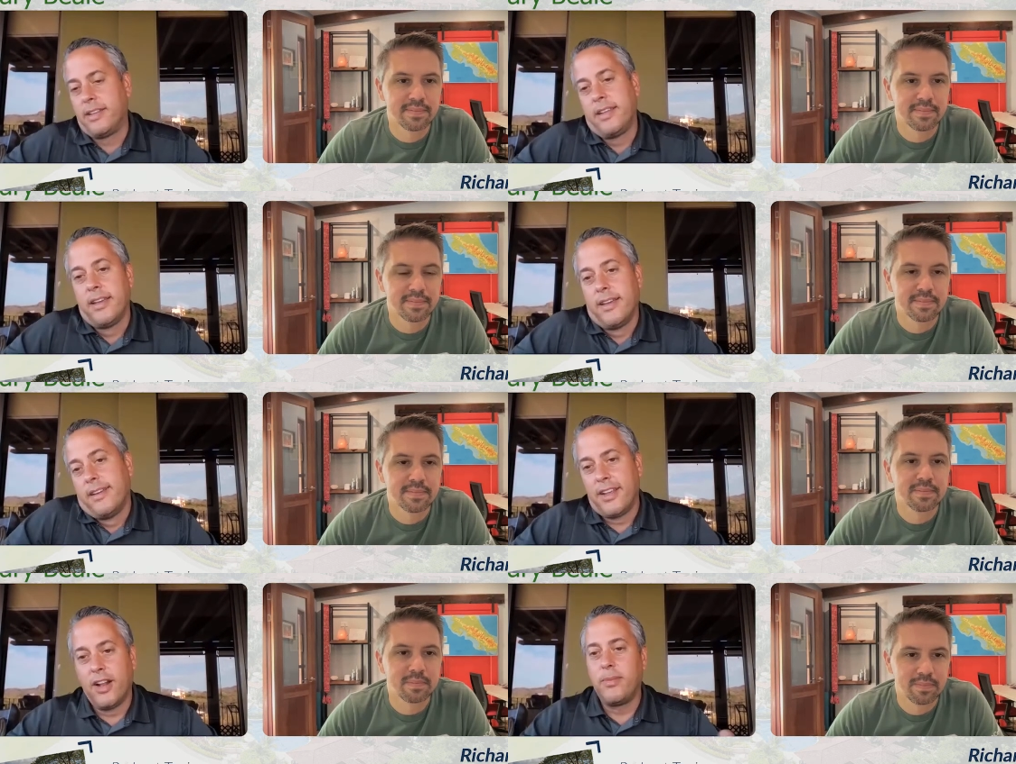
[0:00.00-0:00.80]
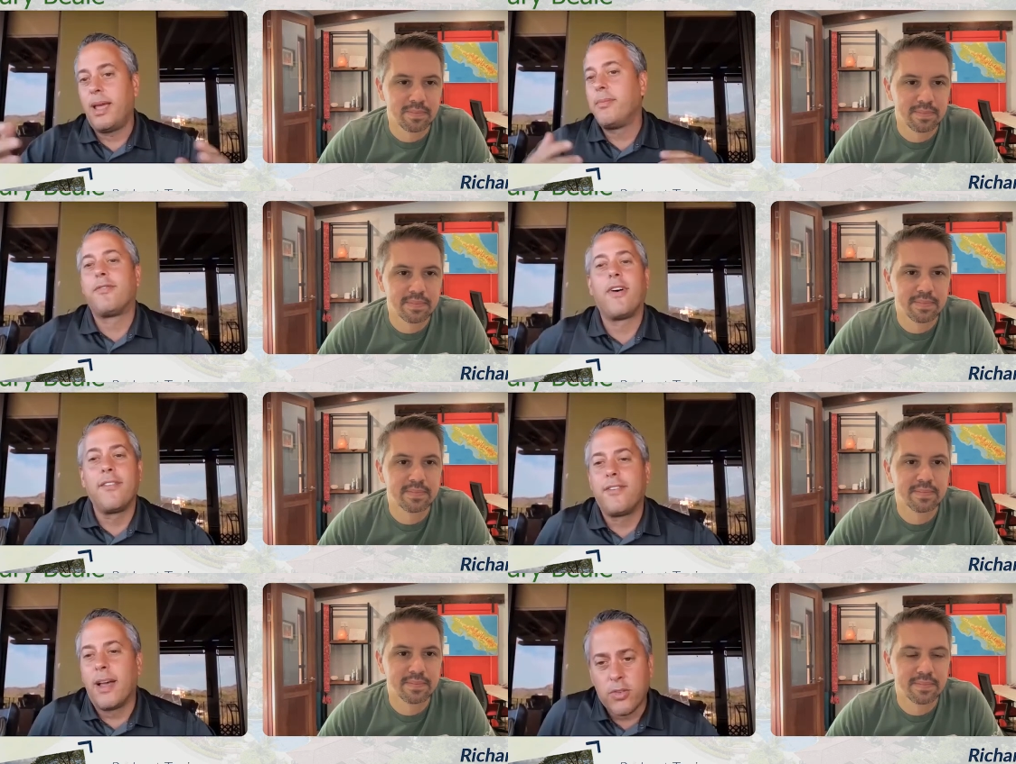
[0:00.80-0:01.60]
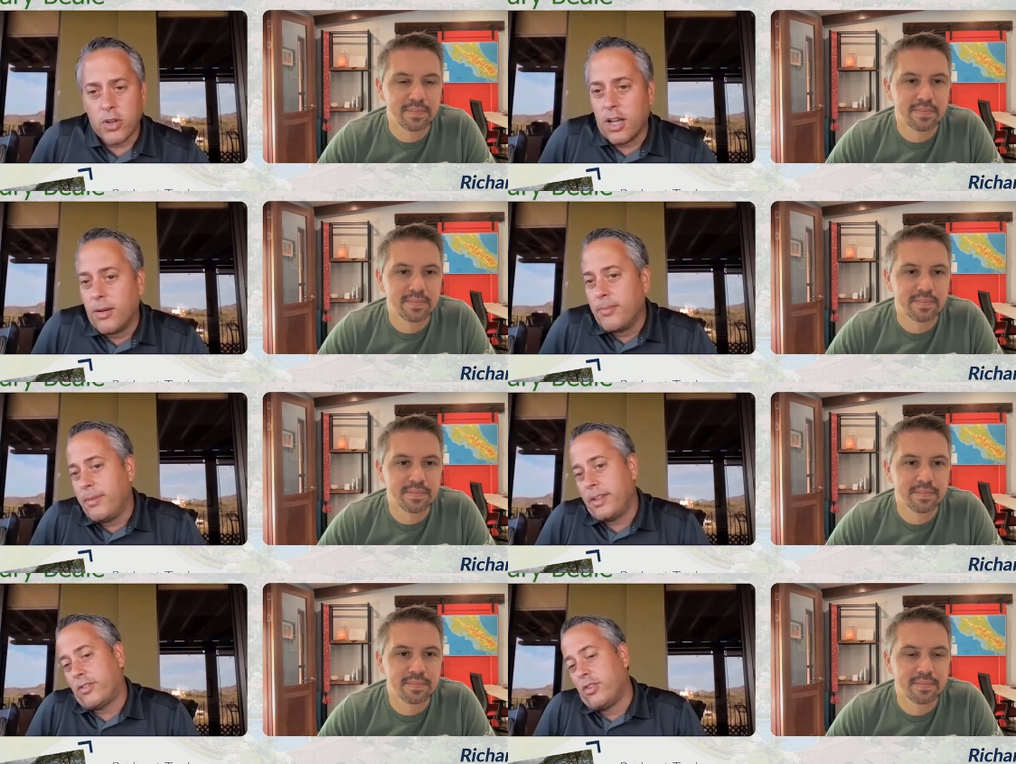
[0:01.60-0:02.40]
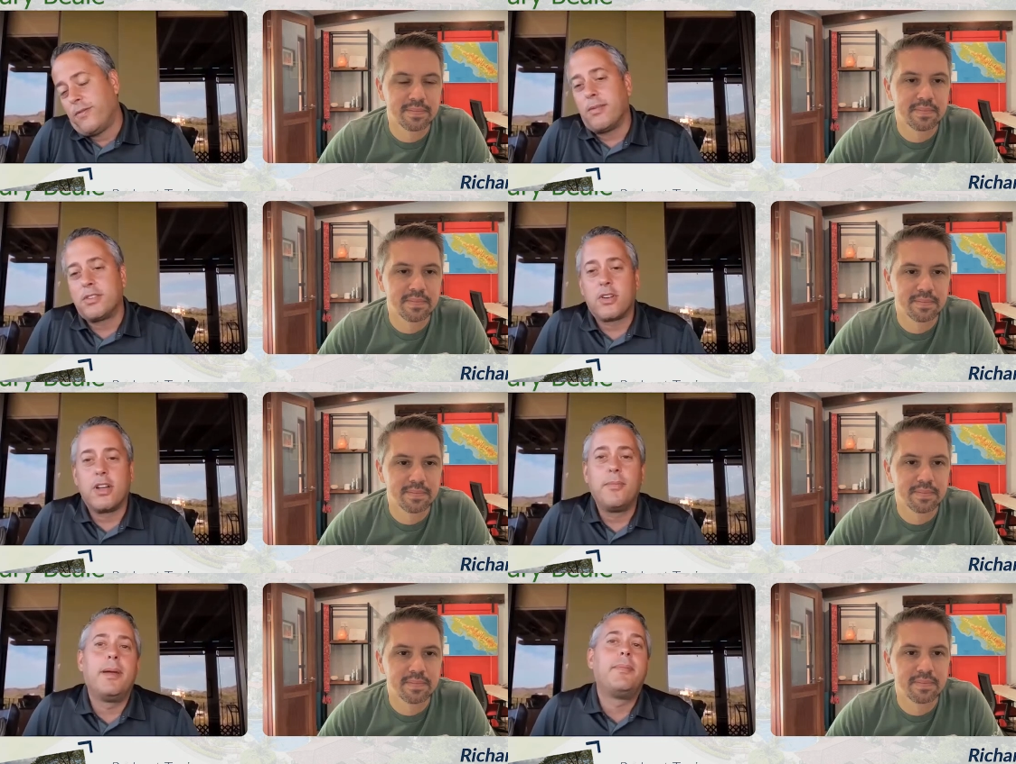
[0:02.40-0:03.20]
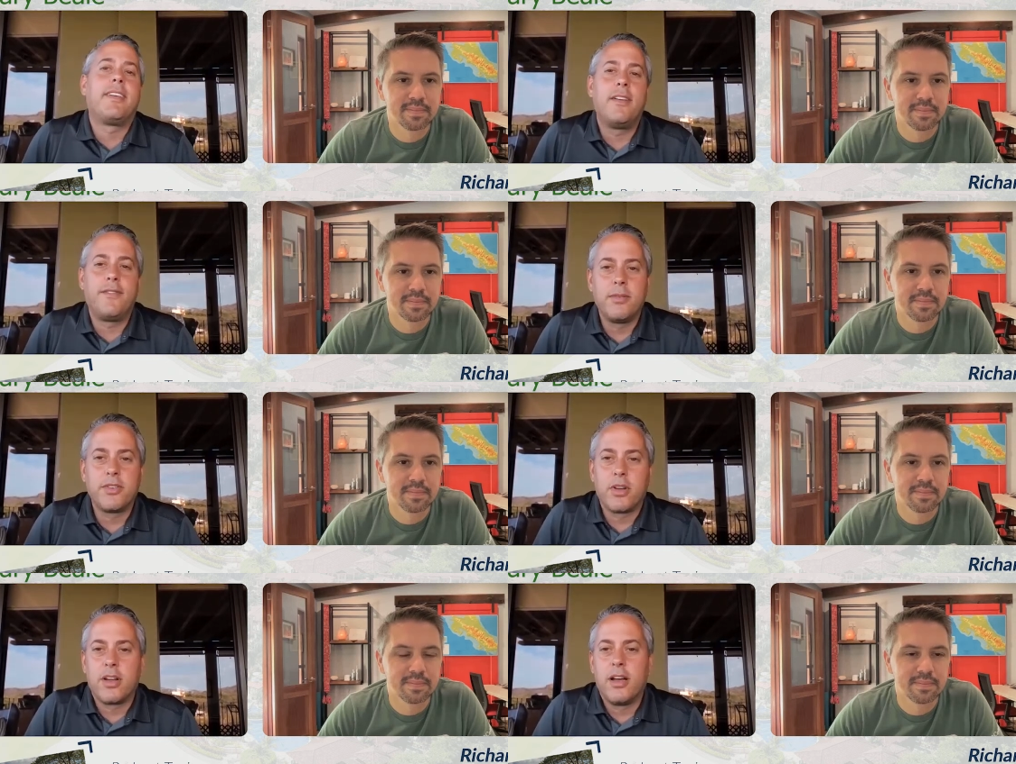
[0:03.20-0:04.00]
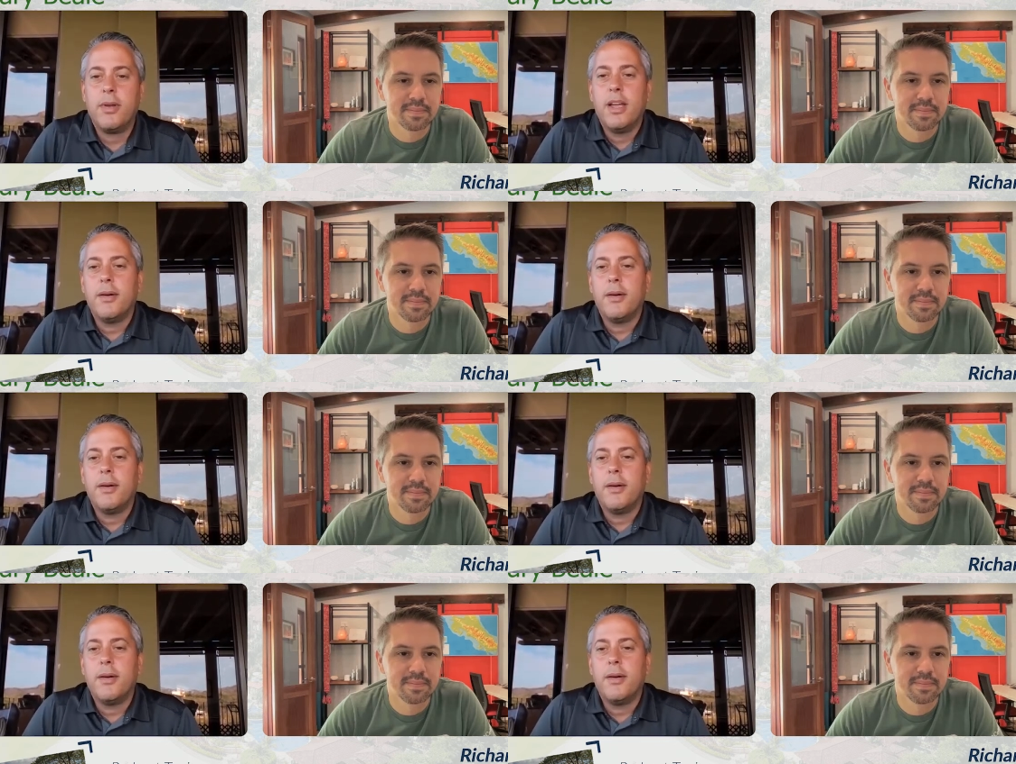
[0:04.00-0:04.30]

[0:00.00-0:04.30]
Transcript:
Speaker 1: And, you know, maybe five families will come, maybe two families will come, maybe 10 families will come.